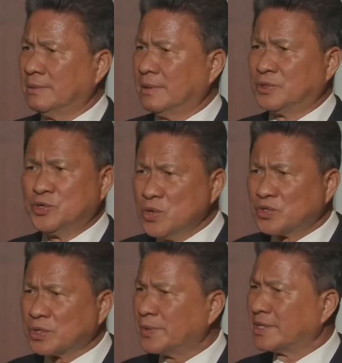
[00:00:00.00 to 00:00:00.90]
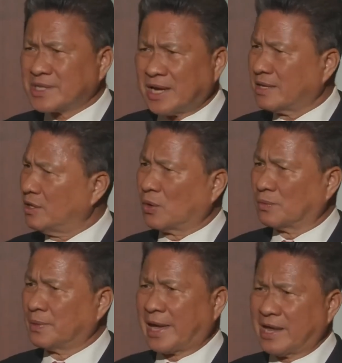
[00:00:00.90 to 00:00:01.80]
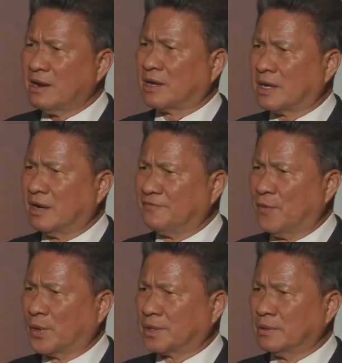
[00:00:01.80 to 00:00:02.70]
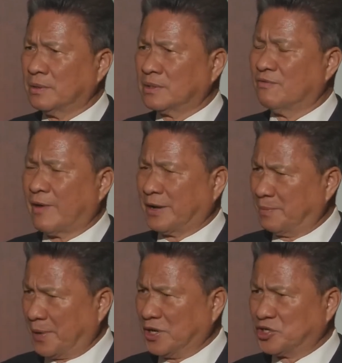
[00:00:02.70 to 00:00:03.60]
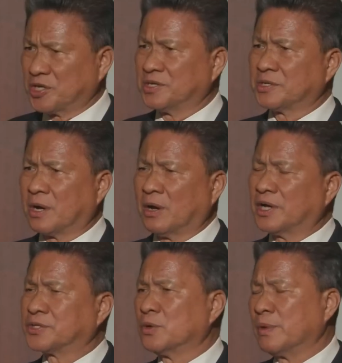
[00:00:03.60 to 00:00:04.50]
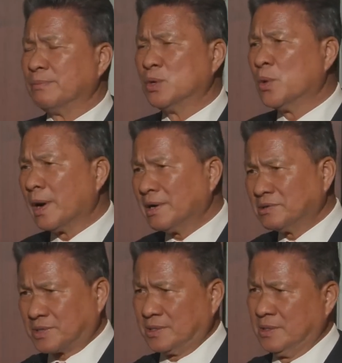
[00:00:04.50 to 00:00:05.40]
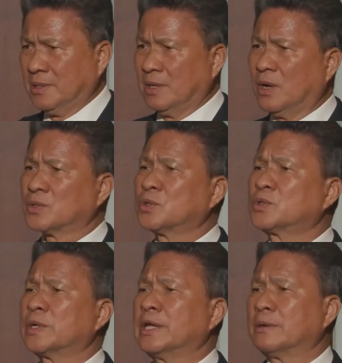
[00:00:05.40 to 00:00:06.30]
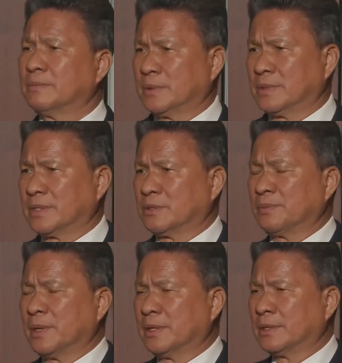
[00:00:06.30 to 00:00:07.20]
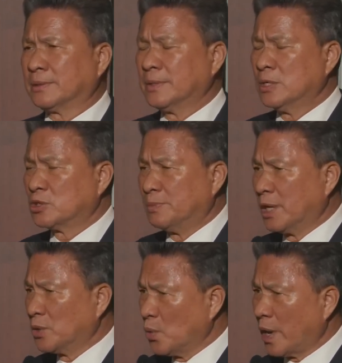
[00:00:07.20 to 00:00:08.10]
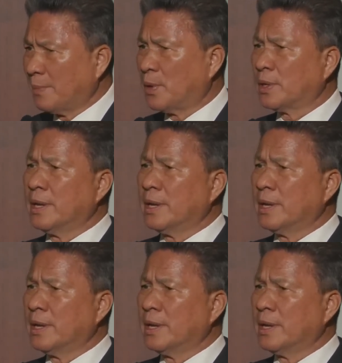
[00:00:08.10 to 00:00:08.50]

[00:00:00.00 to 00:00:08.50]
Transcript: is huge. So we decided, look, we cannot afford the vibrations and all that. So we move out also to, in, you know, to, uh, to build a new airport